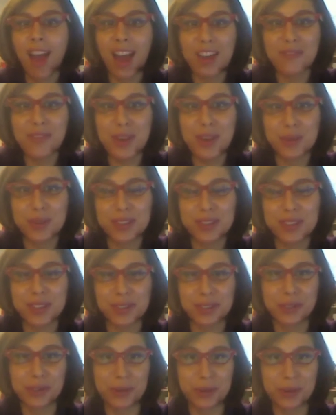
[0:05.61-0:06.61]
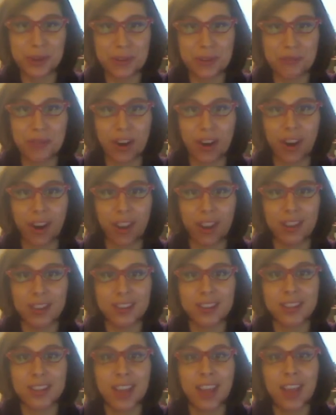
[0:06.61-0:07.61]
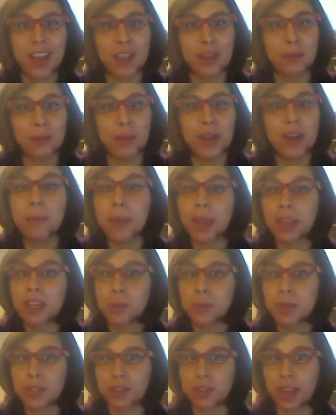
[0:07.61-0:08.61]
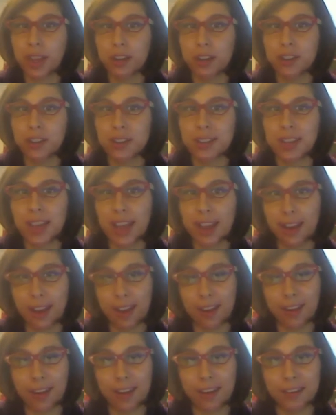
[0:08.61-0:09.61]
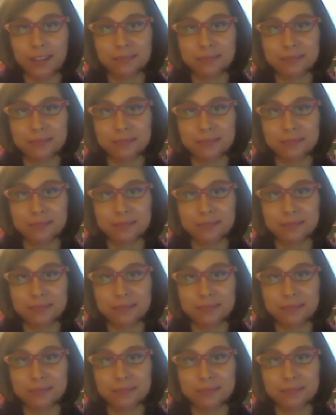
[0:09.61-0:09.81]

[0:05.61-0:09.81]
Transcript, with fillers: Hi folks, Lauren Vargas, Community Management Strategist at Aetna.